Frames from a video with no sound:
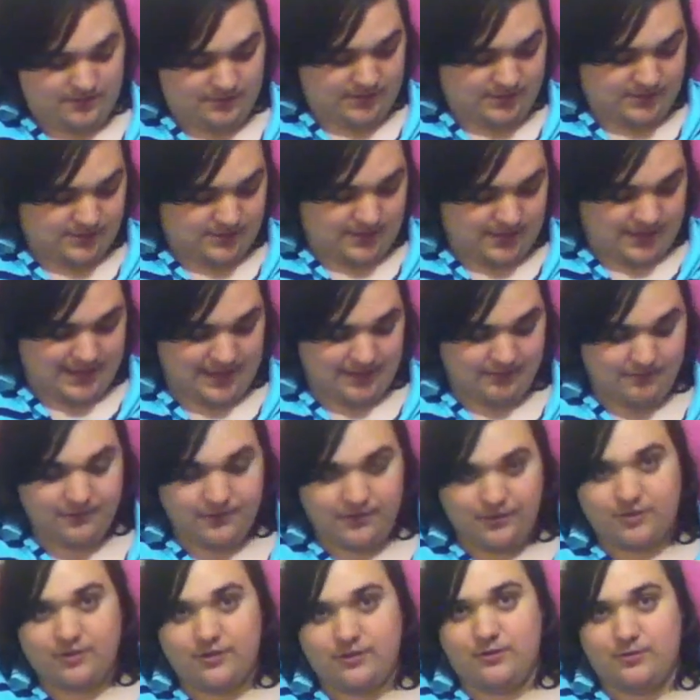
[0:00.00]
because I have
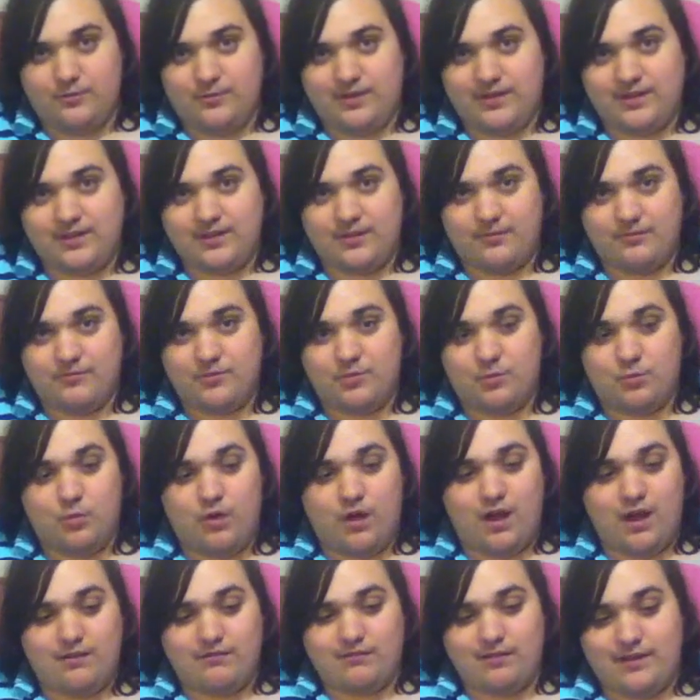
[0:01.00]
no clue when it comes to
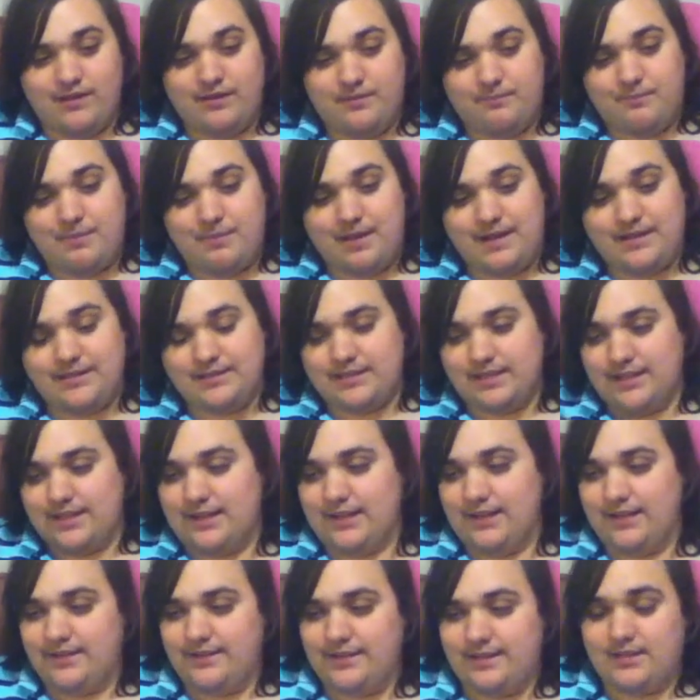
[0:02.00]
wiring.
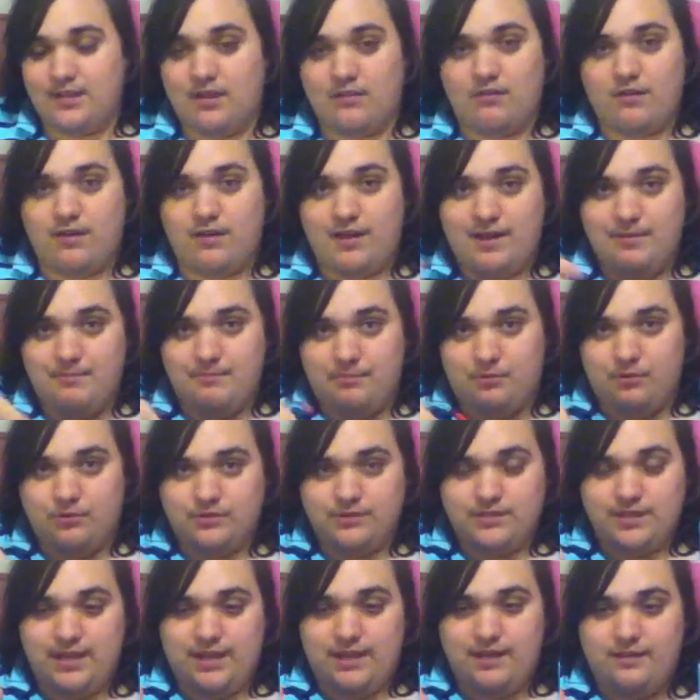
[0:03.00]
Basically, you need our right
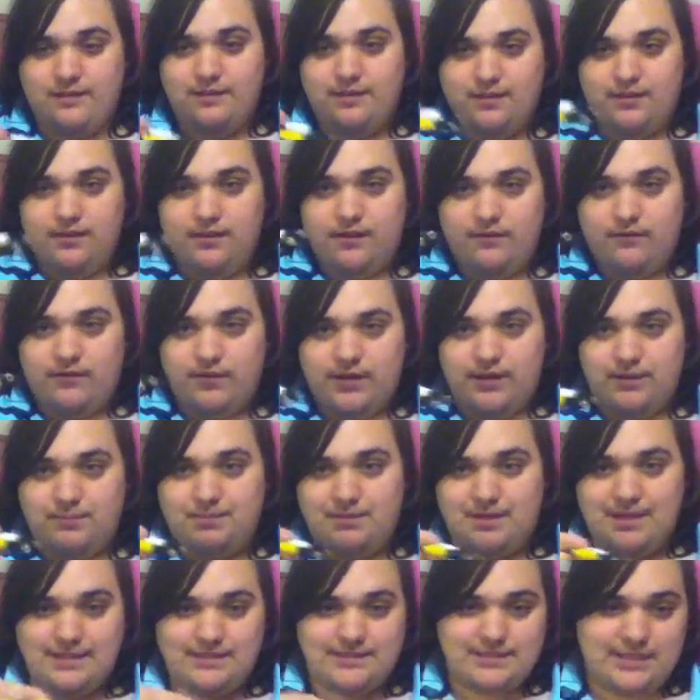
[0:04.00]
inputs here, the
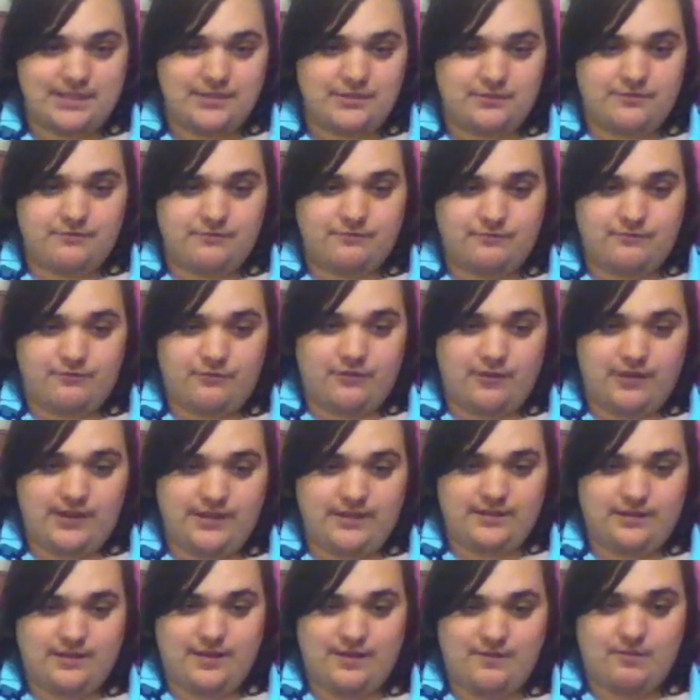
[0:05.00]
PlayStation
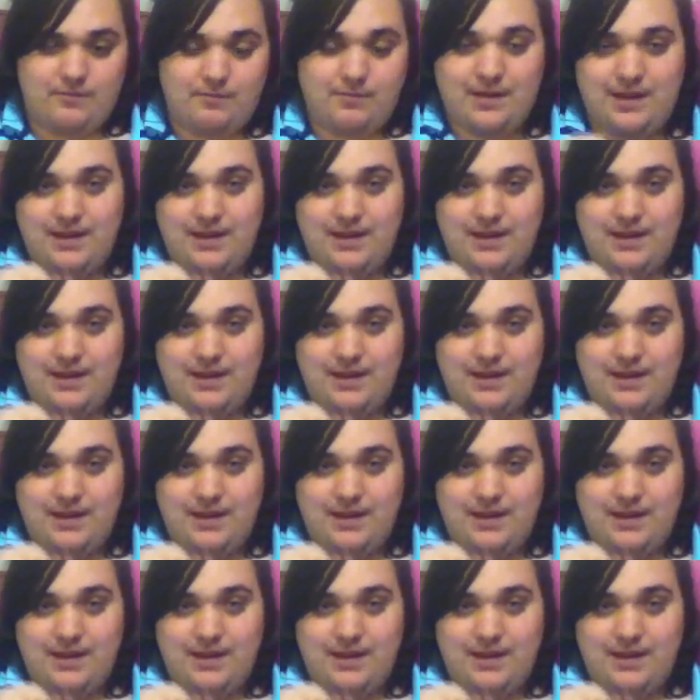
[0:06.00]
3 and the